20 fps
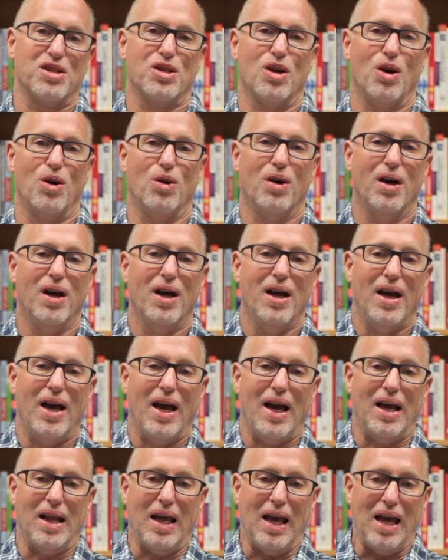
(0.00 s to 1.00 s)
So
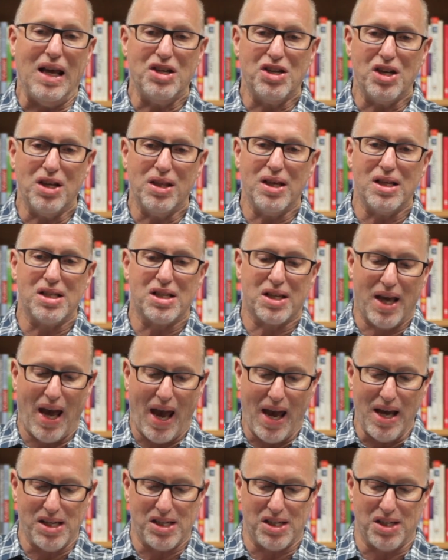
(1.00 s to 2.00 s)
in each of these
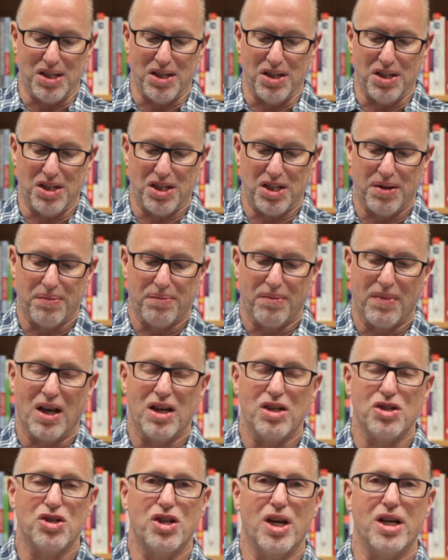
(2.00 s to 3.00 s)
cases,
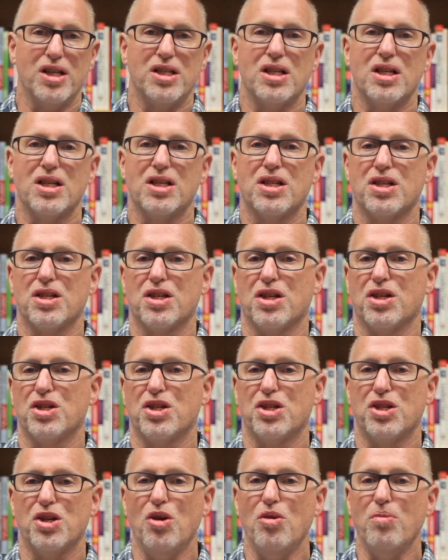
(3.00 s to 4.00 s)
Jesus is
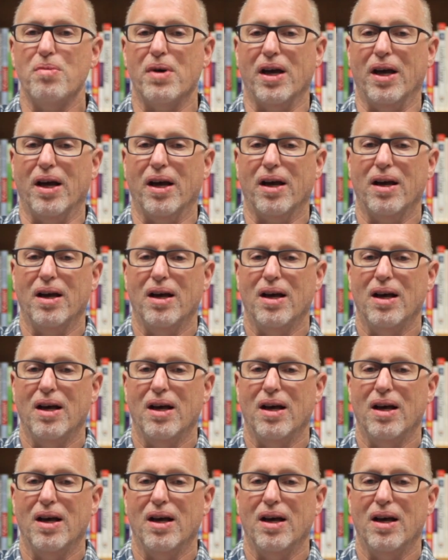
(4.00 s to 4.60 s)
assuming